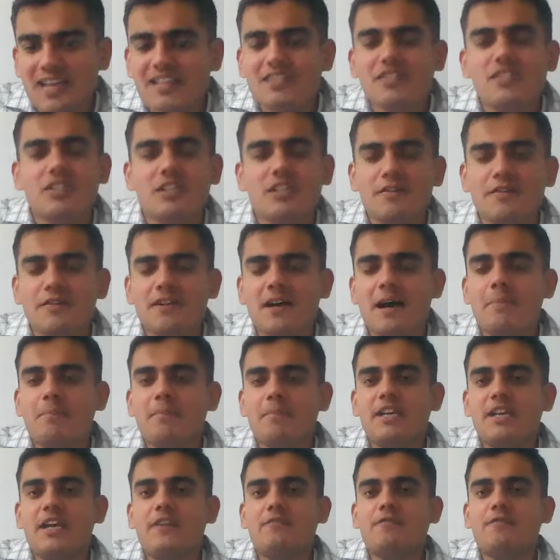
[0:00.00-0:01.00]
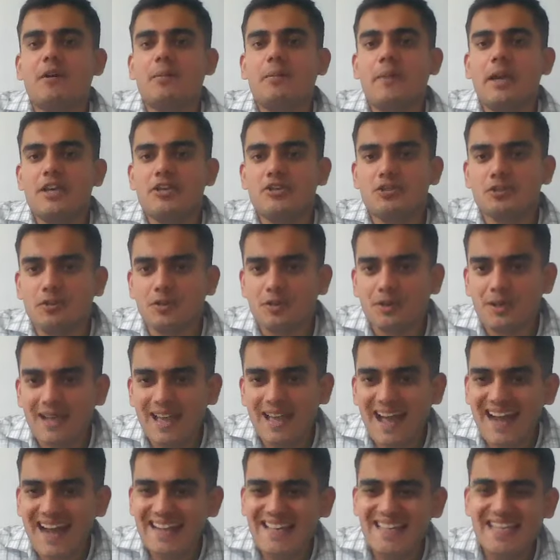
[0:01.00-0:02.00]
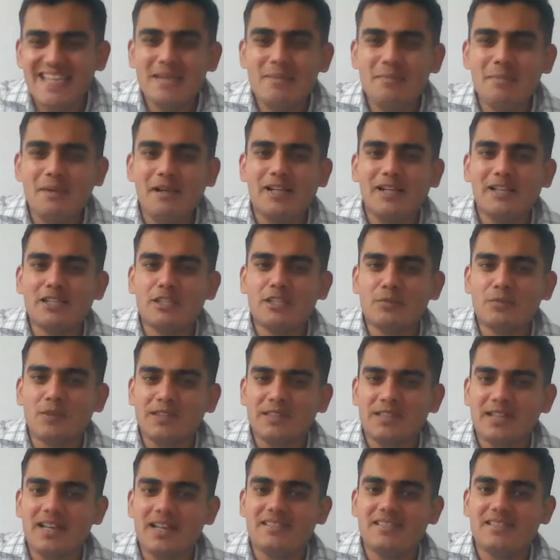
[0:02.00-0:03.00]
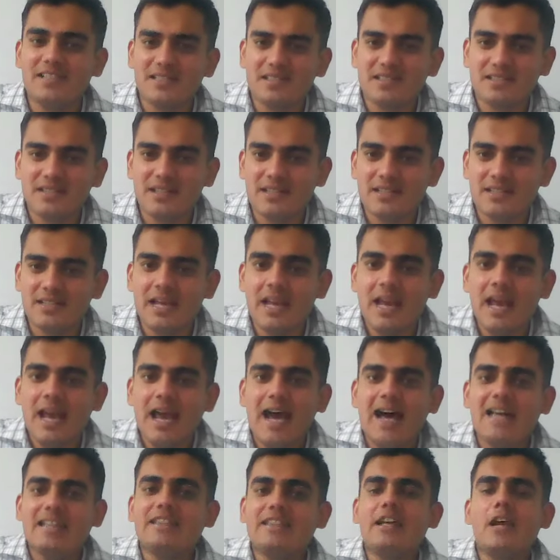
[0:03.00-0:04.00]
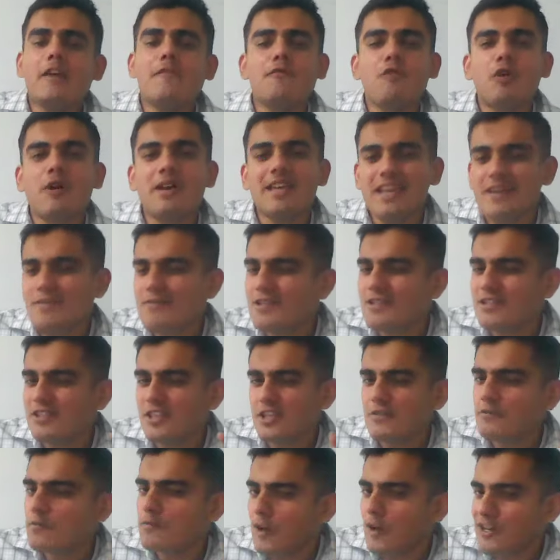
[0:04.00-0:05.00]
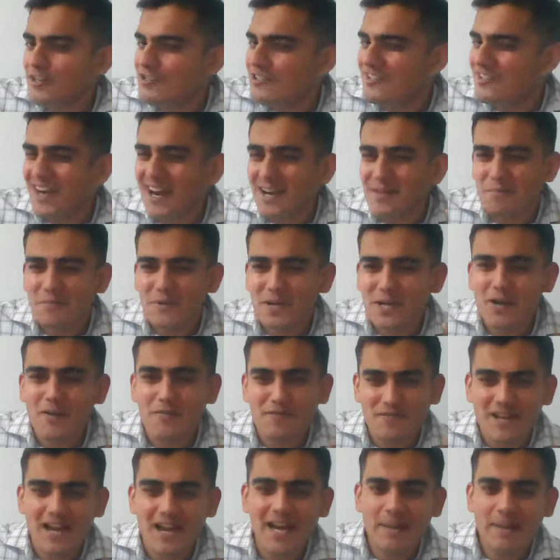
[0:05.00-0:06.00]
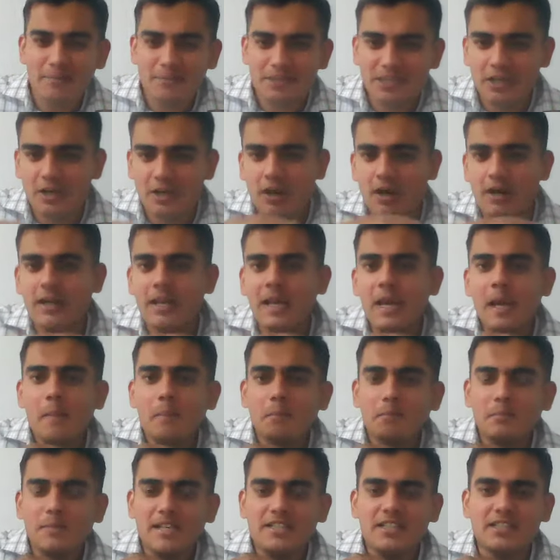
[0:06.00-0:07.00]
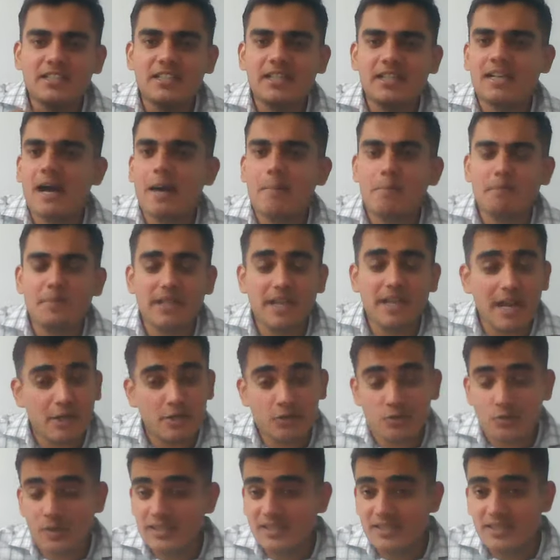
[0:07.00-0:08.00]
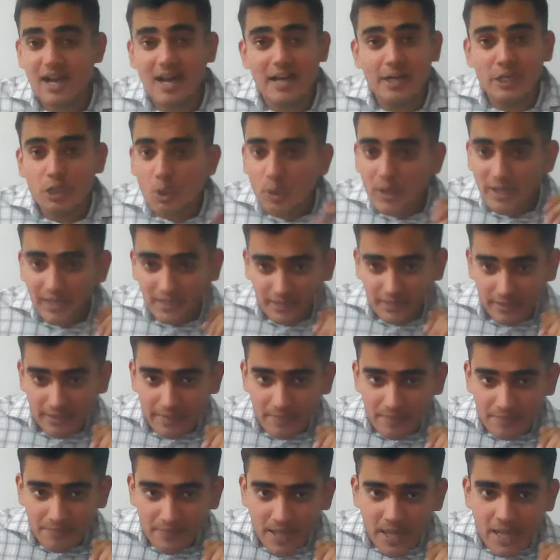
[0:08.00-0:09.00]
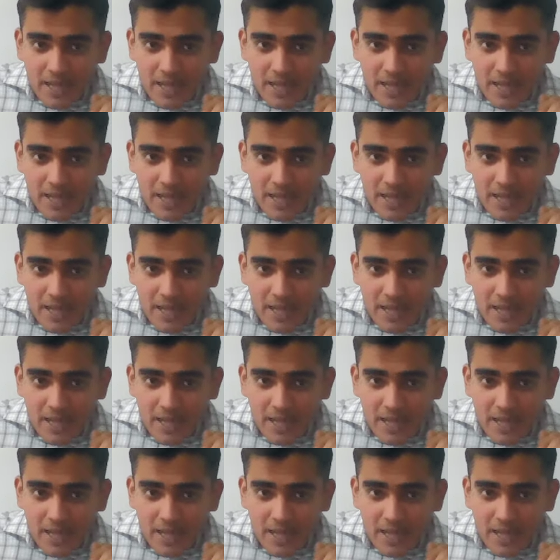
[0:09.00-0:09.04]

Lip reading: sensitive company information and emails with their assistants, and therefore, even just for a short period of time, they are placing the company at risk unknowingly.